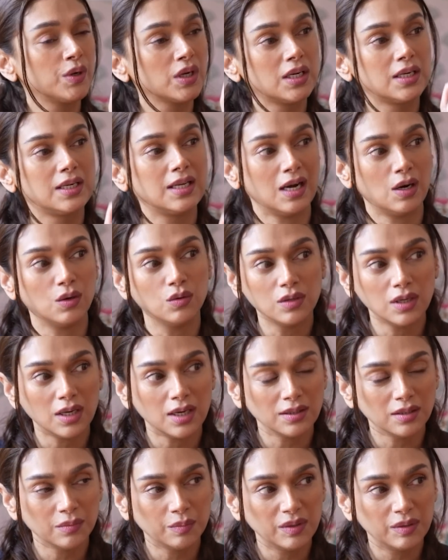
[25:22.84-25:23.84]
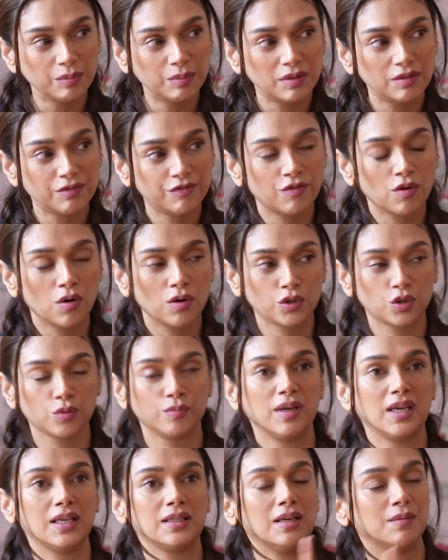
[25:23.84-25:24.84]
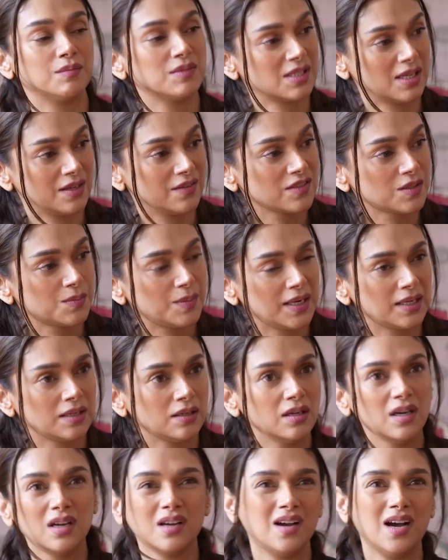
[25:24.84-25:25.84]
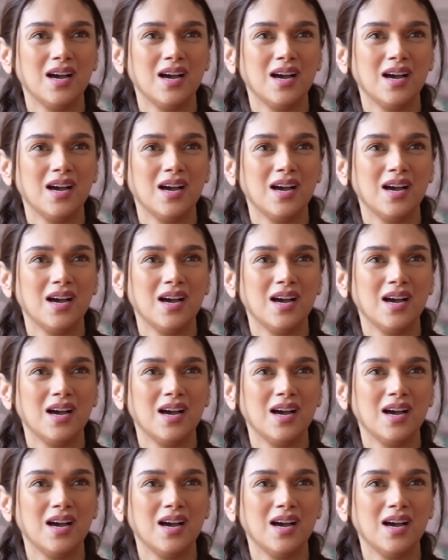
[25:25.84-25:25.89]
put down other people for to make themselves better.